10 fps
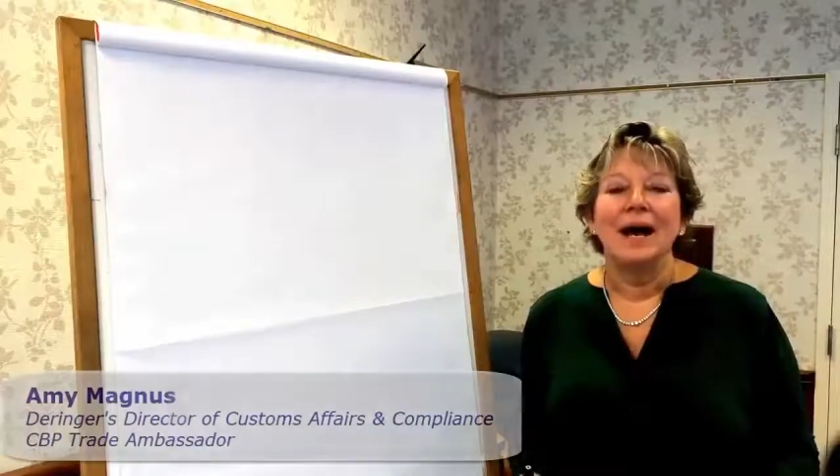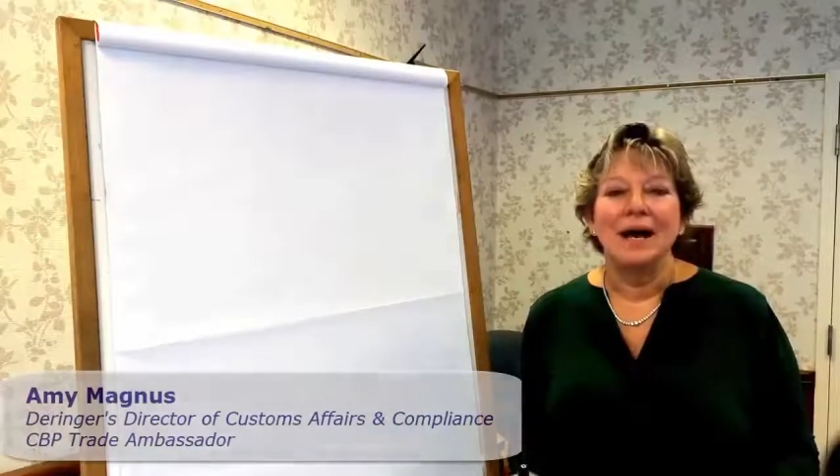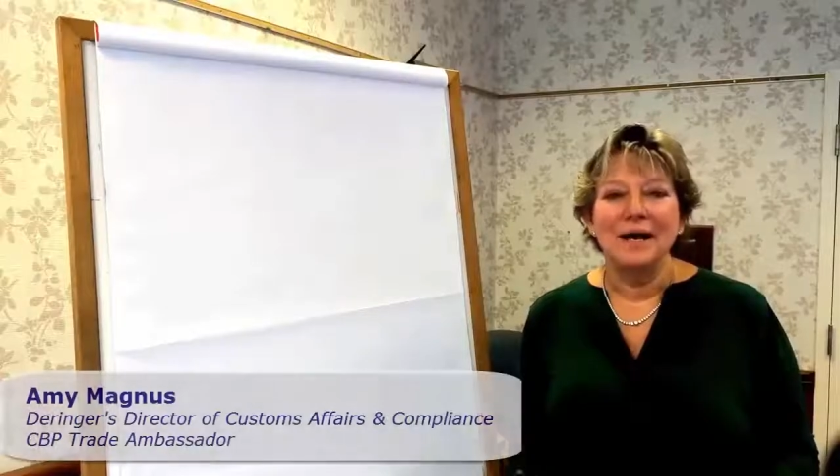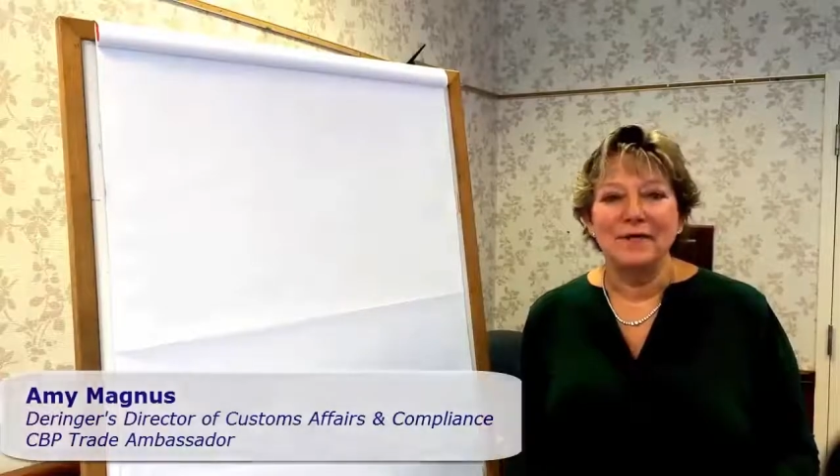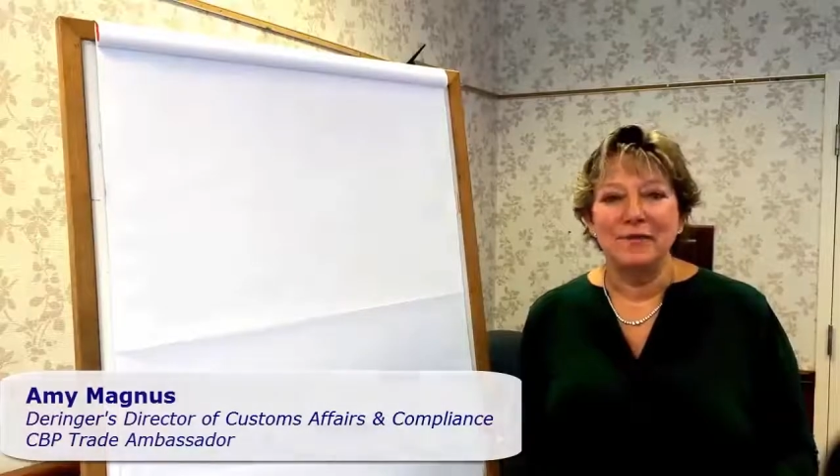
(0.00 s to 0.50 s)

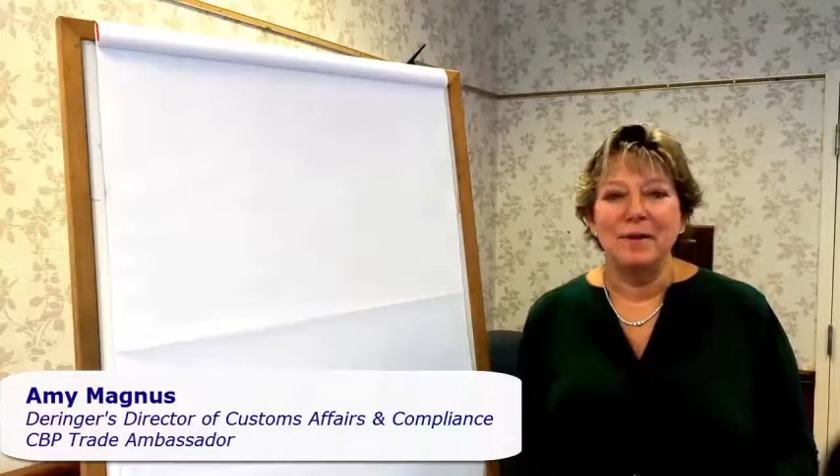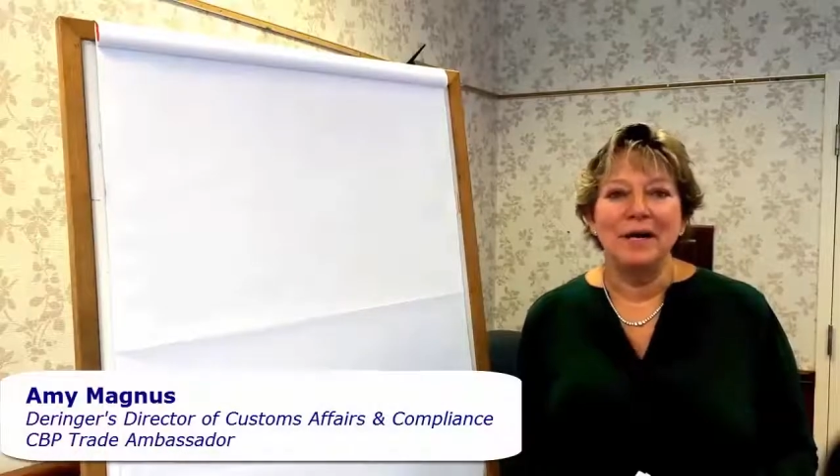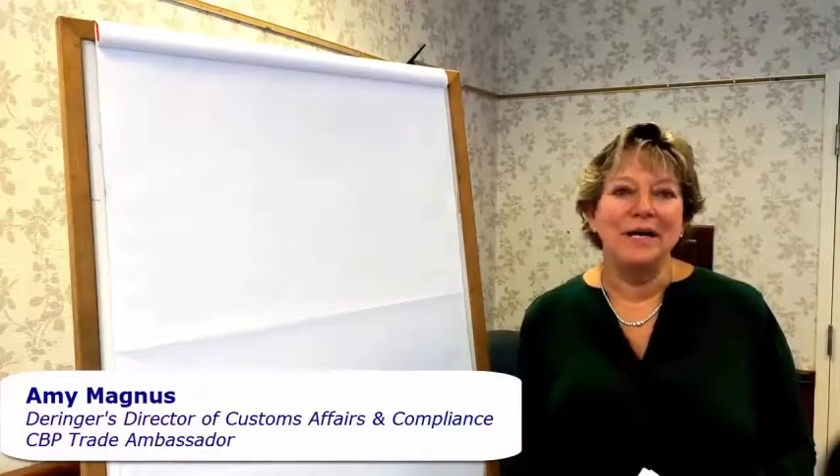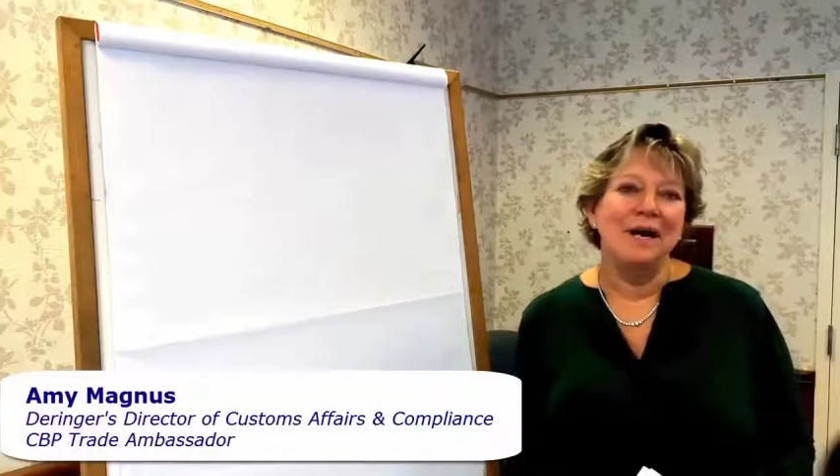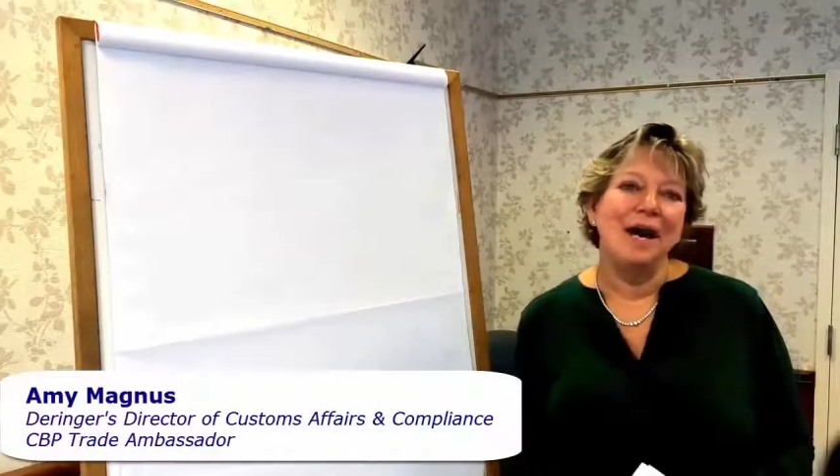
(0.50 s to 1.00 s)
Hi
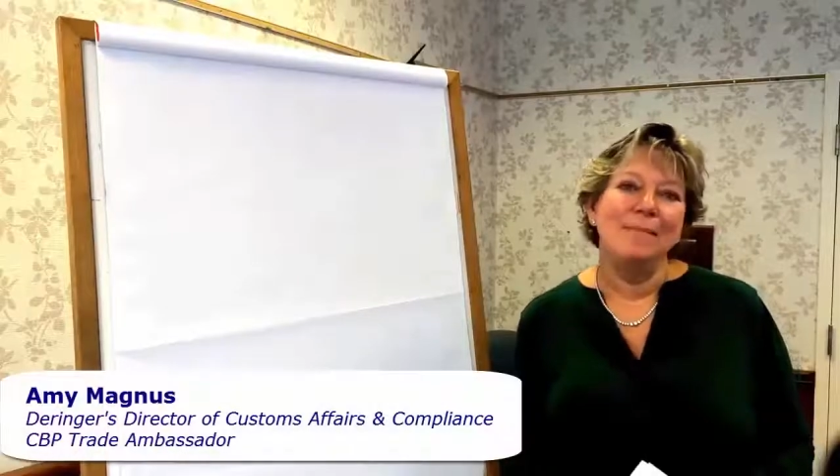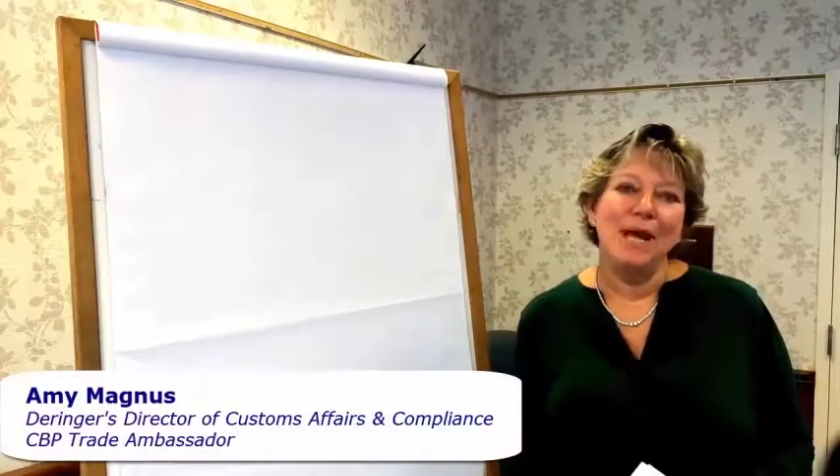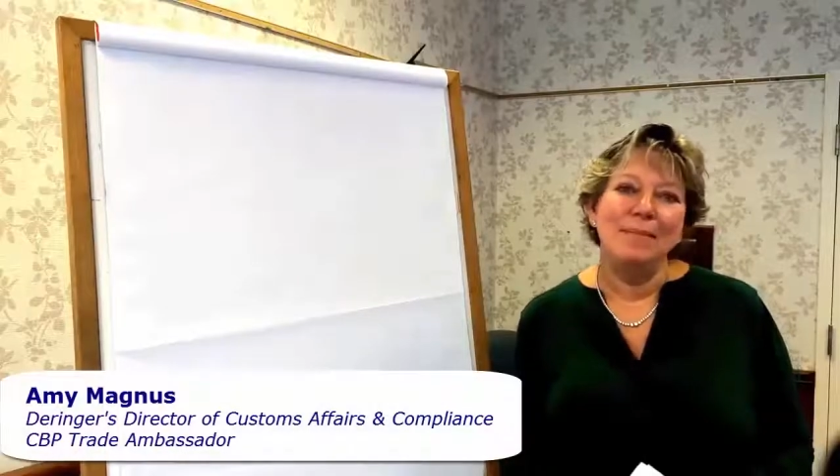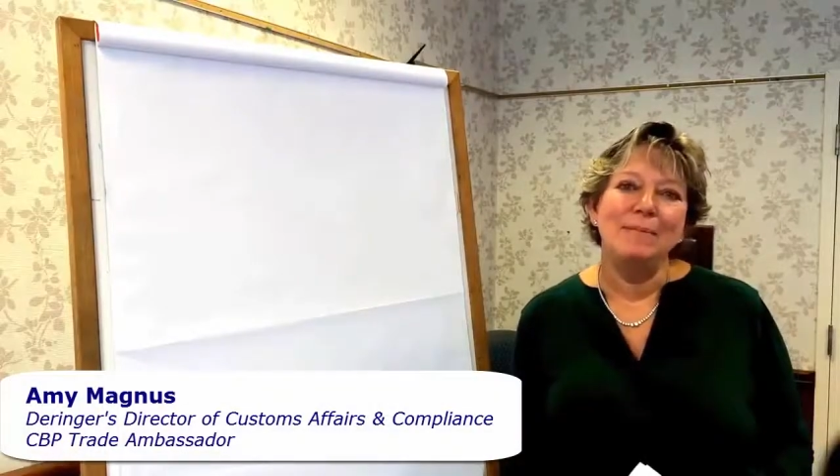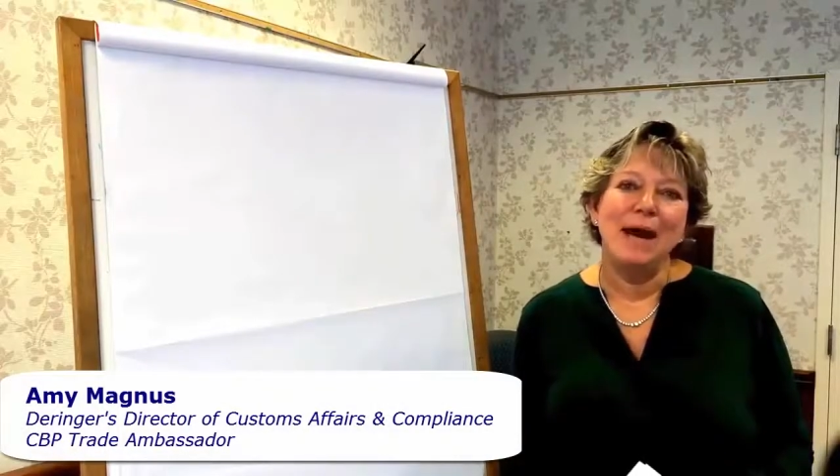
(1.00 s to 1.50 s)
everybody, I'm
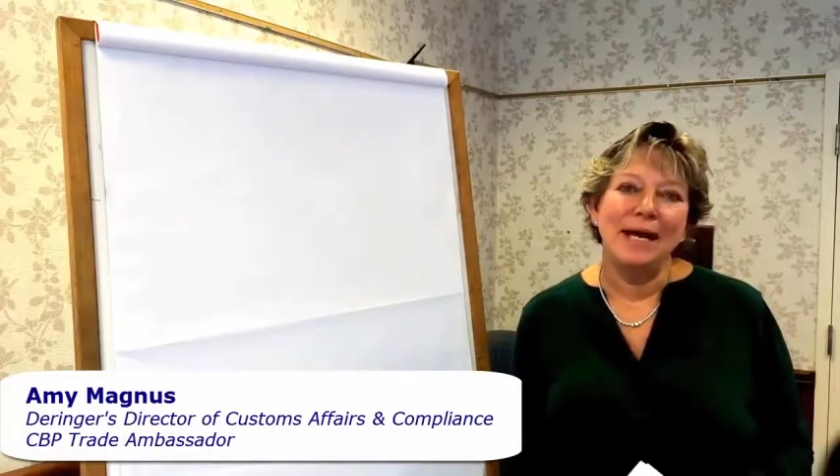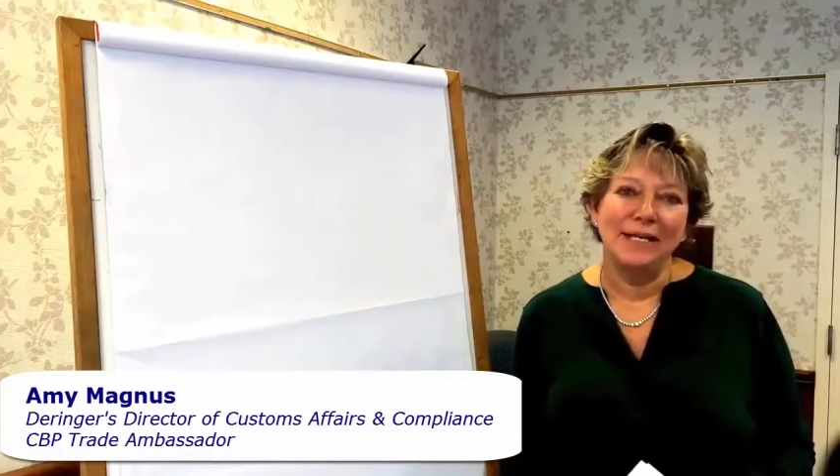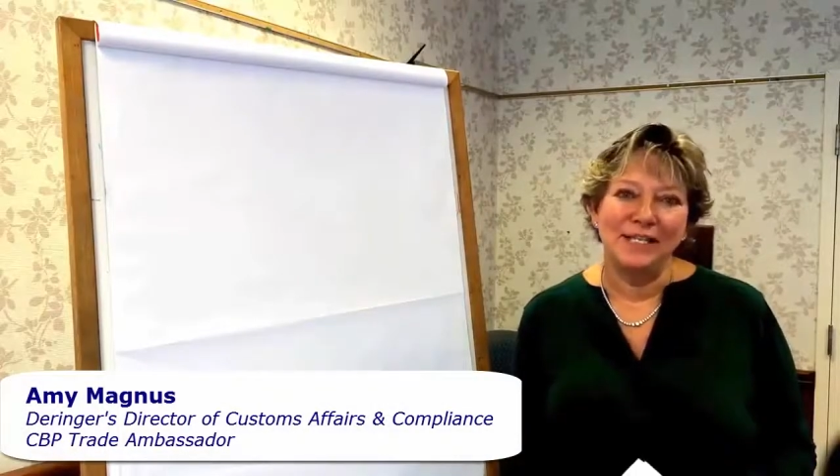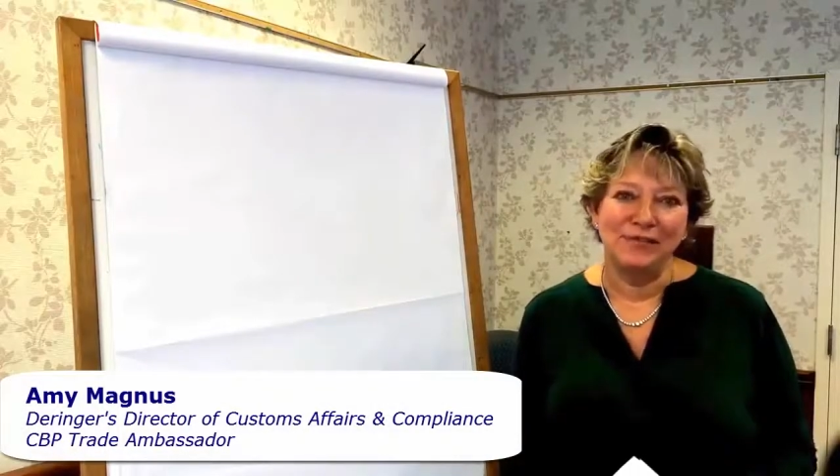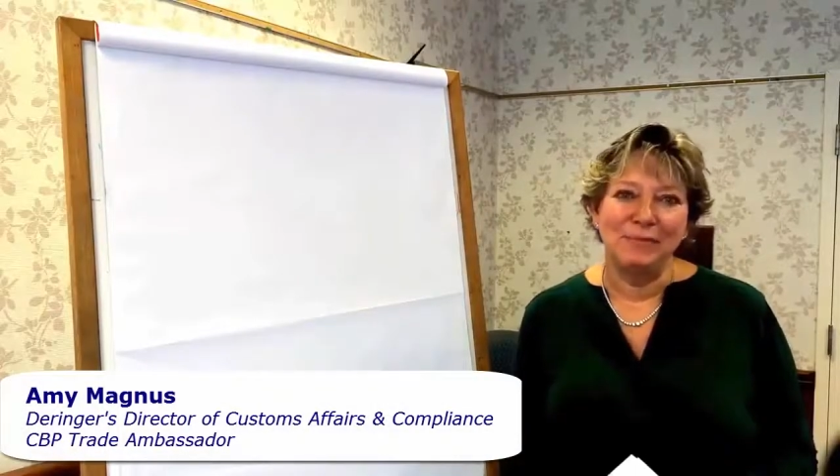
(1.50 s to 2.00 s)
Amy
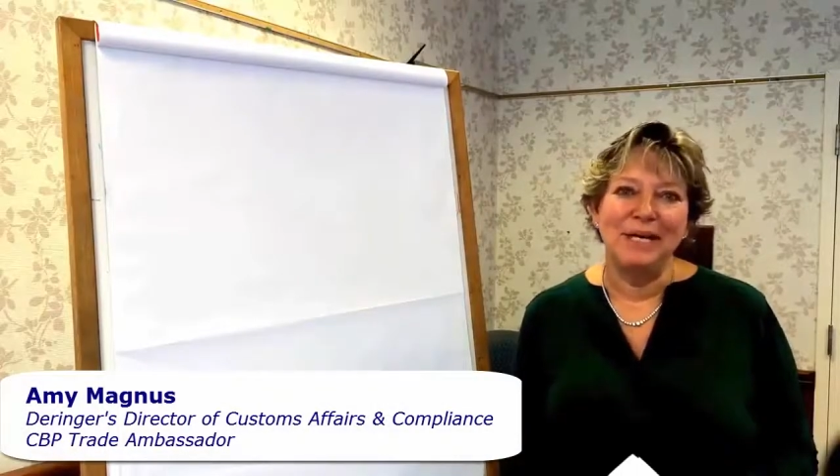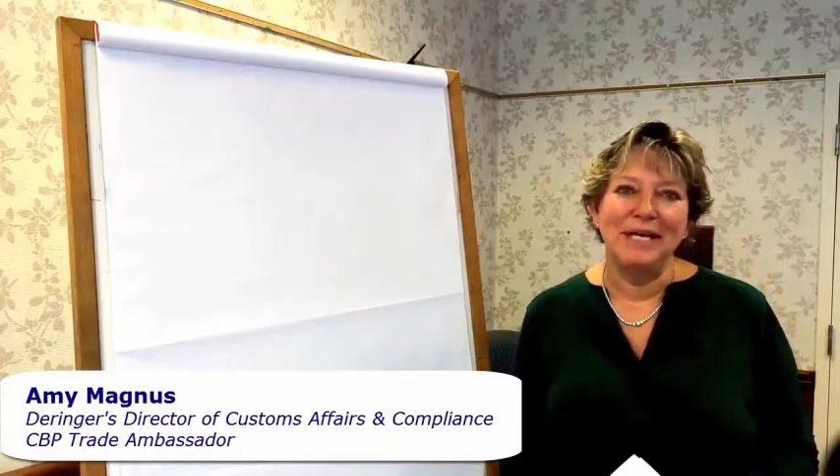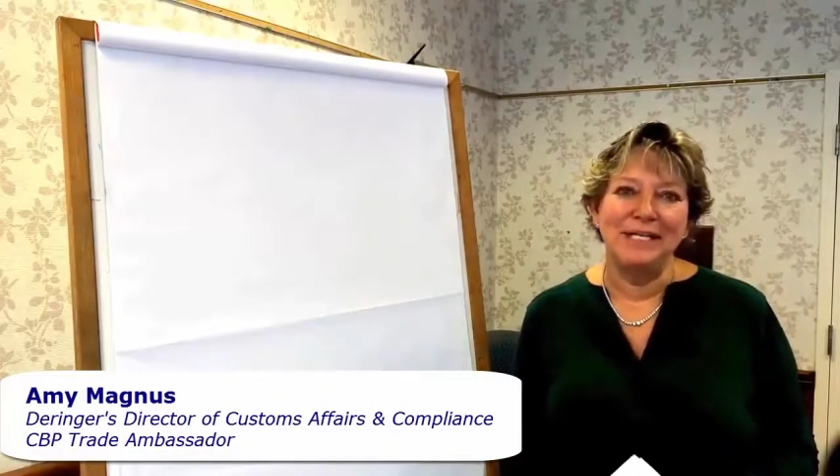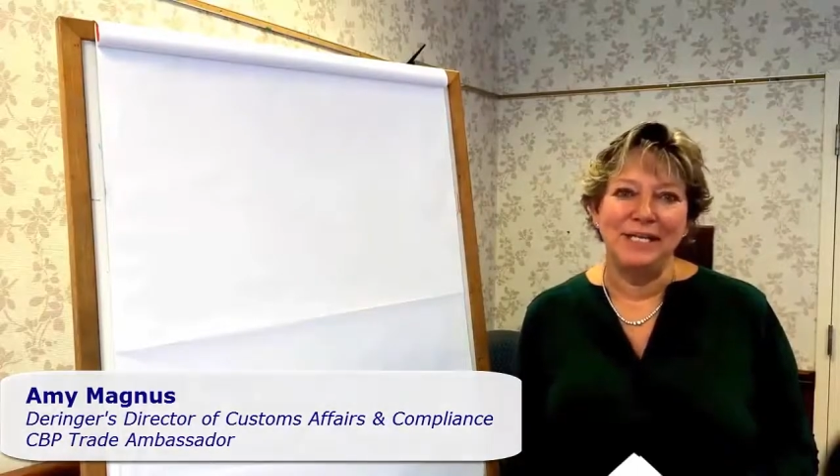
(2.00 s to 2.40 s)
Magnus from A.N.